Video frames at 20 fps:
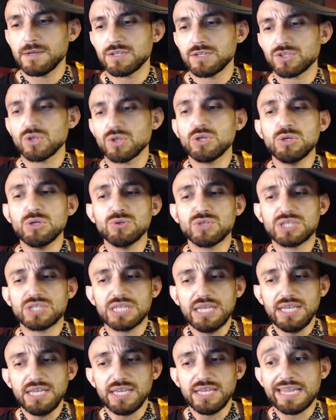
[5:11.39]
So you
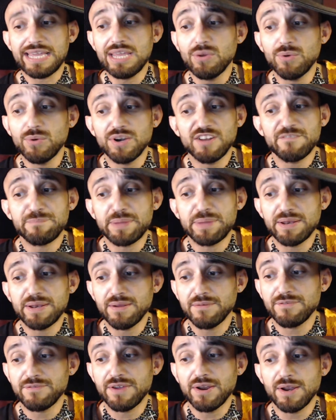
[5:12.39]
see, he would have been
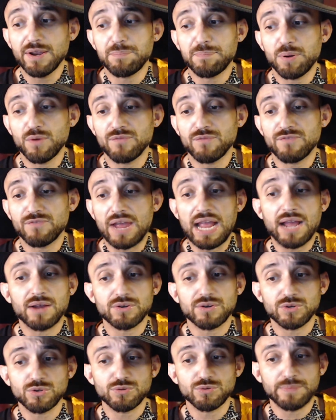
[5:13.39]
a very
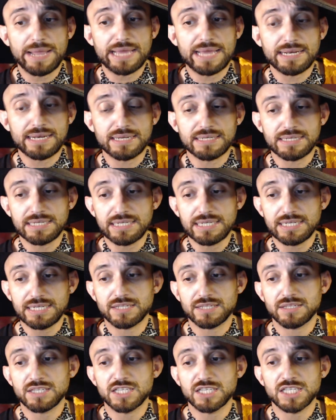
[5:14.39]
profound old man
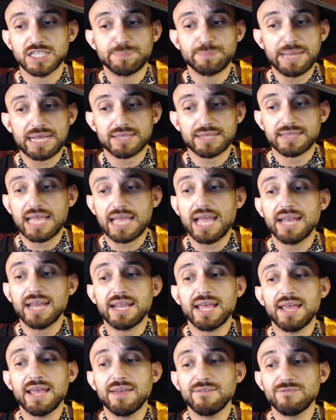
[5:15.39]
indeed to suspect
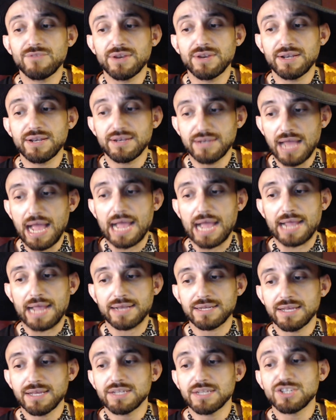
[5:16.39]
that every
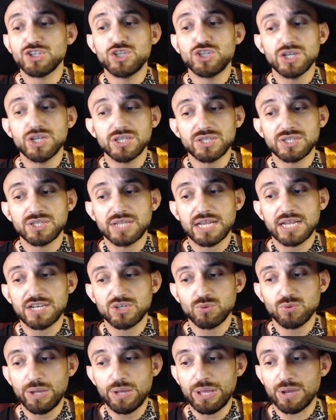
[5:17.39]
night, just
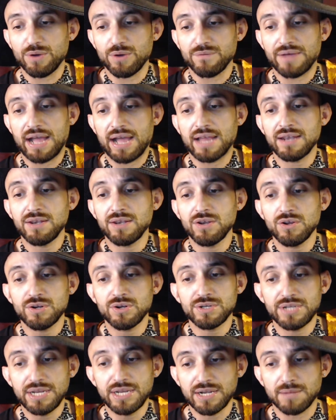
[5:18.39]
at 12, I
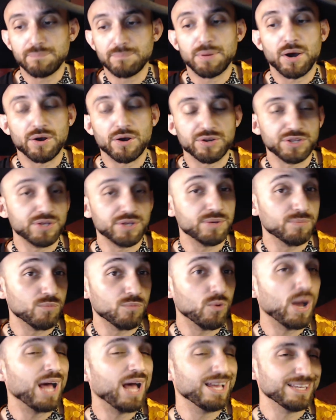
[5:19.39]
looked in upon him
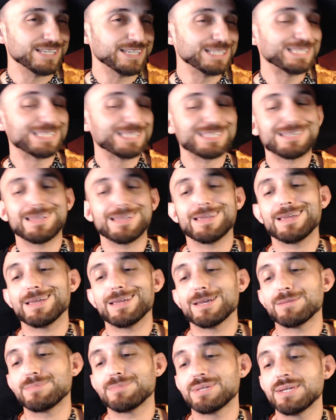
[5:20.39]
while he
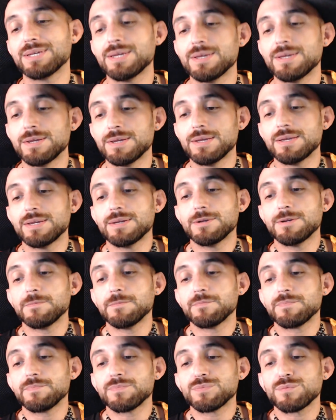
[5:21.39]
slept.
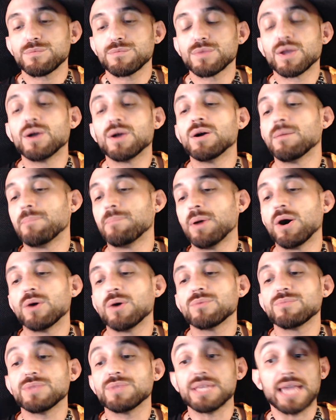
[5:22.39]

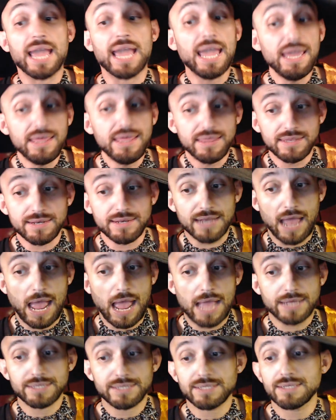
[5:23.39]
Upon the 8th
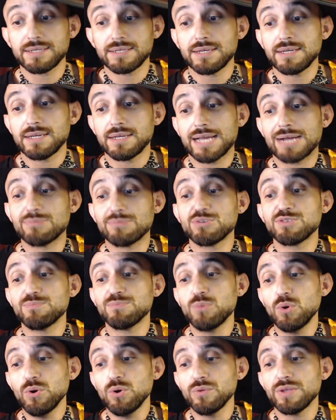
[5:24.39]
night, I was
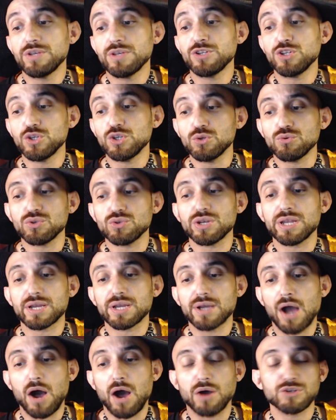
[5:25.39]
more than usually
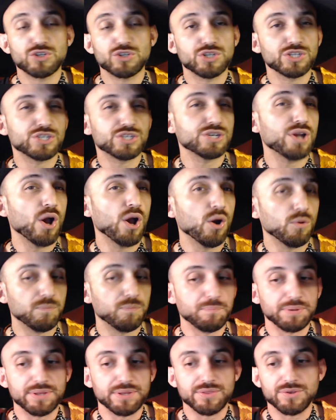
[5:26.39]
cautious in
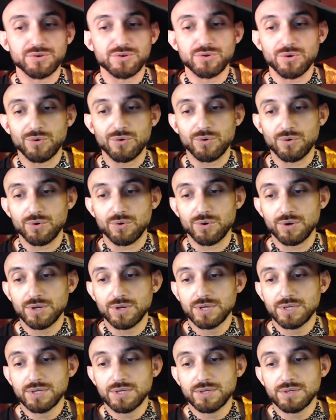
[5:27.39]
opening the door.
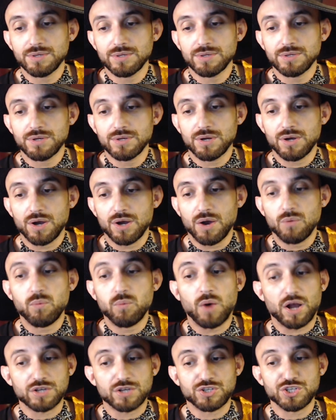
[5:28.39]
A
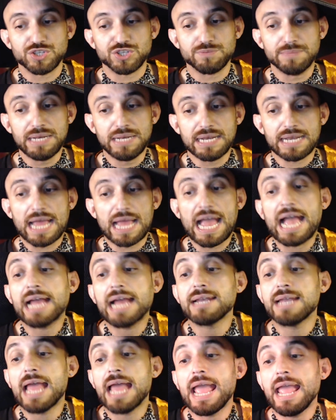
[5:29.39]
watch's minute
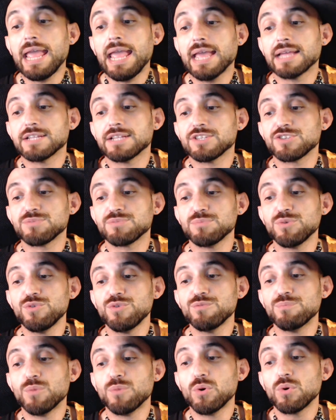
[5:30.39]
had hands
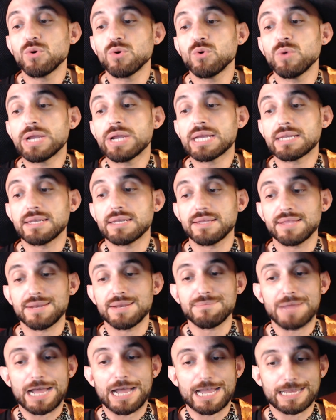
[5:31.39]
move more quickly
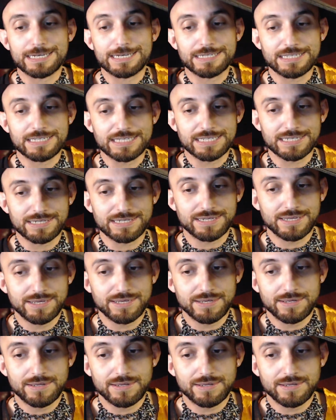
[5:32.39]
than mine did.